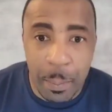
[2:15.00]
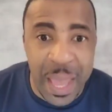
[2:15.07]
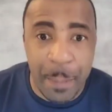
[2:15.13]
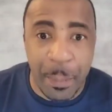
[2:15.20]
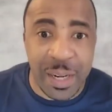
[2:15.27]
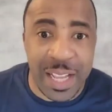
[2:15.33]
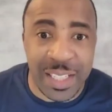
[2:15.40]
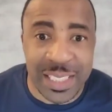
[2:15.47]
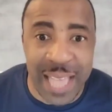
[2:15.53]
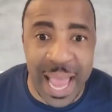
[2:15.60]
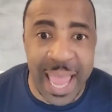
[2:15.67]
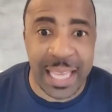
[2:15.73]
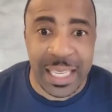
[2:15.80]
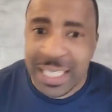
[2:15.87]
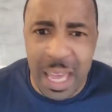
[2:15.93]
People are
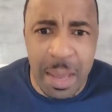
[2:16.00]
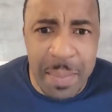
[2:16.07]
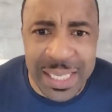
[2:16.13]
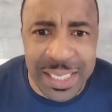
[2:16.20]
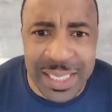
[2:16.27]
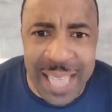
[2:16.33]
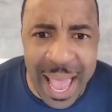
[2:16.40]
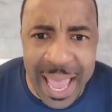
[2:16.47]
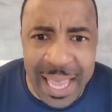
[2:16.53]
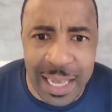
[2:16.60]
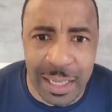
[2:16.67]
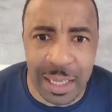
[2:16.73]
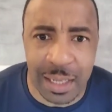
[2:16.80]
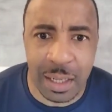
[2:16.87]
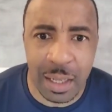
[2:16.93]
saying, give me
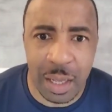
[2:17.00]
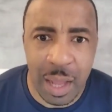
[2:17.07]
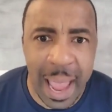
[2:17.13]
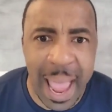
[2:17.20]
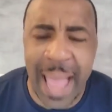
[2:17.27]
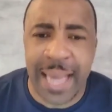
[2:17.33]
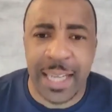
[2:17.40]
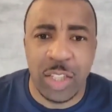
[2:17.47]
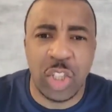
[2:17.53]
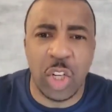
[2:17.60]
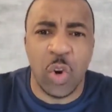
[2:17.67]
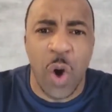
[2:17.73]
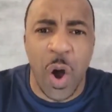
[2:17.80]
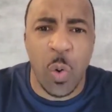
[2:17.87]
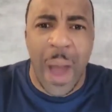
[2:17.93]
Satan and
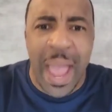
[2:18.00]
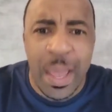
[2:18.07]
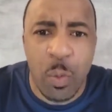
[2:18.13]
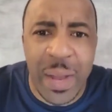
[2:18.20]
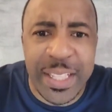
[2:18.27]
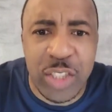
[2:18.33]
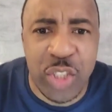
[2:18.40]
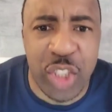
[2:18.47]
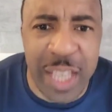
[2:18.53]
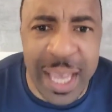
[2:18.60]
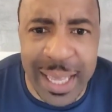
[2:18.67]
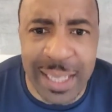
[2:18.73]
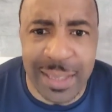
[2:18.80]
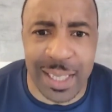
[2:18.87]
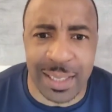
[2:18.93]
do away with
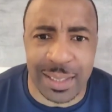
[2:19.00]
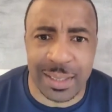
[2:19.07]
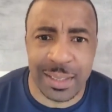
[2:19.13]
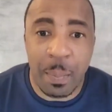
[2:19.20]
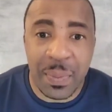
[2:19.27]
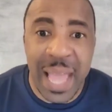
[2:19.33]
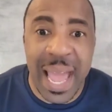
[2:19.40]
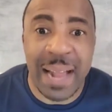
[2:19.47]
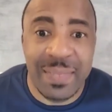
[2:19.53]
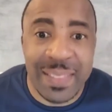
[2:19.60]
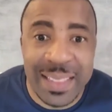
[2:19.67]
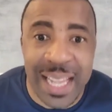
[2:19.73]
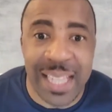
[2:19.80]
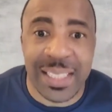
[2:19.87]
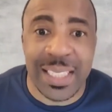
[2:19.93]
Jesus.
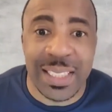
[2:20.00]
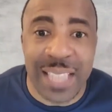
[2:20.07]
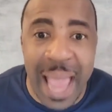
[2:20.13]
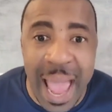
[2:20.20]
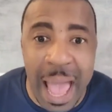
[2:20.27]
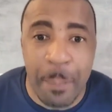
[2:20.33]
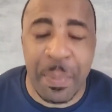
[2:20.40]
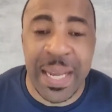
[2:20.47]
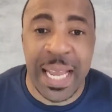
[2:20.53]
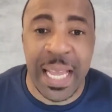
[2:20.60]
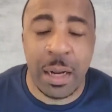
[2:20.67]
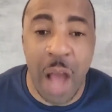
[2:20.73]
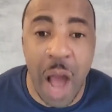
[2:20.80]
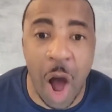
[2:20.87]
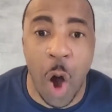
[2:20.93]
And this is
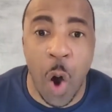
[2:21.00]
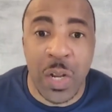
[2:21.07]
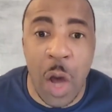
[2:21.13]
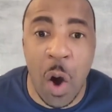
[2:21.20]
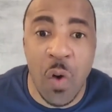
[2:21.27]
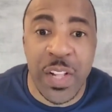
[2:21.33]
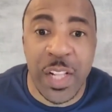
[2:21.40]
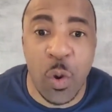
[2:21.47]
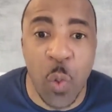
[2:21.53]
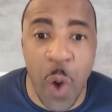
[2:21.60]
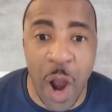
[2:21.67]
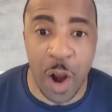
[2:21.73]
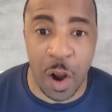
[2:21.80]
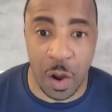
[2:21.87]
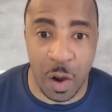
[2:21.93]
happening all over the
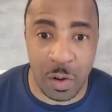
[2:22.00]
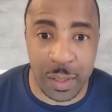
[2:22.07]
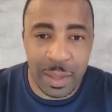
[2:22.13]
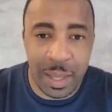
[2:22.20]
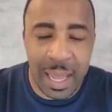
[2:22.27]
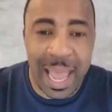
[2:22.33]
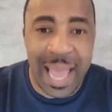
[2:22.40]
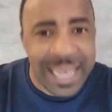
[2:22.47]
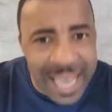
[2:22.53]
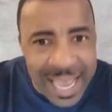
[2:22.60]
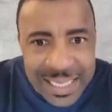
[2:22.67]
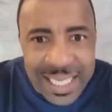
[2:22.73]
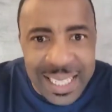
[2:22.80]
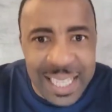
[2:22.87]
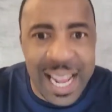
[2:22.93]
world. And
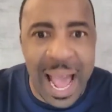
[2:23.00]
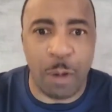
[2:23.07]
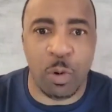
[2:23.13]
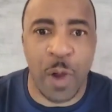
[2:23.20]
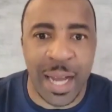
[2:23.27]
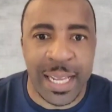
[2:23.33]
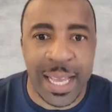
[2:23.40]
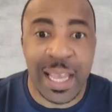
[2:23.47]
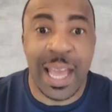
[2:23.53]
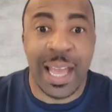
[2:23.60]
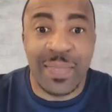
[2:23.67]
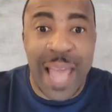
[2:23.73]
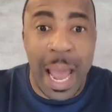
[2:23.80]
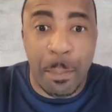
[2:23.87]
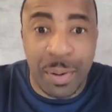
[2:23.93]
isn't it ironic
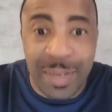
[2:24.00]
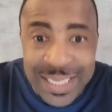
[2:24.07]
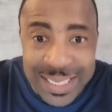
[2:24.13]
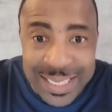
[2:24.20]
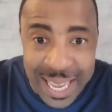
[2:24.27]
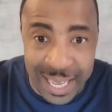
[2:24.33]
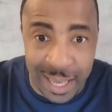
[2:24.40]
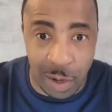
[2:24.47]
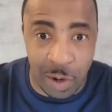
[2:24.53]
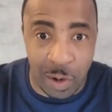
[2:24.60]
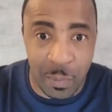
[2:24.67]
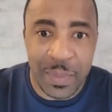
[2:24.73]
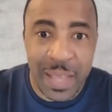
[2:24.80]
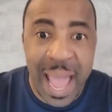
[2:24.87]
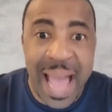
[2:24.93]
that Brazil
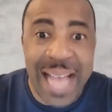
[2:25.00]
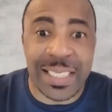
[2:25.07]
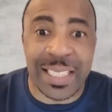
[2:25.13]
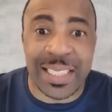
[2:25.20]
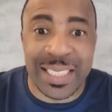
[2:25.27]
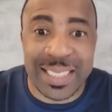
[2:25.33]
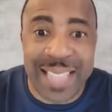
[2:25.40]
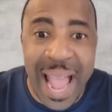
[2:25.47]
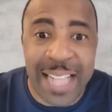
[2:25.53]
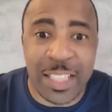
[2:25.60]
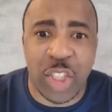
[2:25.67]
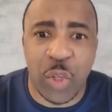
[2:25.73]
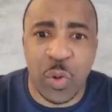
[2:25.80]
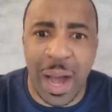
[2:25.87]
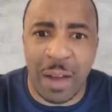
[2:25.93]
has a
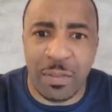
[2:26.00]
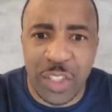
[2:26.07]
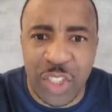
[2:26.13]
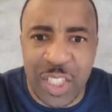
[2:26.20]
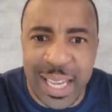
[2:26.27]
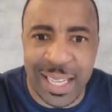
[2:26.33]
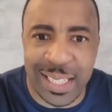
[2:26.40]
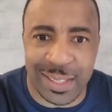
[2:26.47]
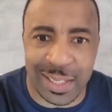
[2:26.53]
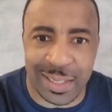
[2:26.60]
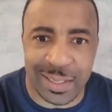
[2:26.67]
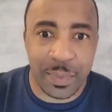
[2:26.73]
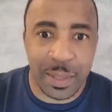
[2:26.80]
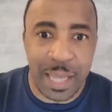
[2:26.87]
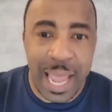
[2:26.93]
statue of
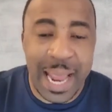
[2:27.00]
Jesus?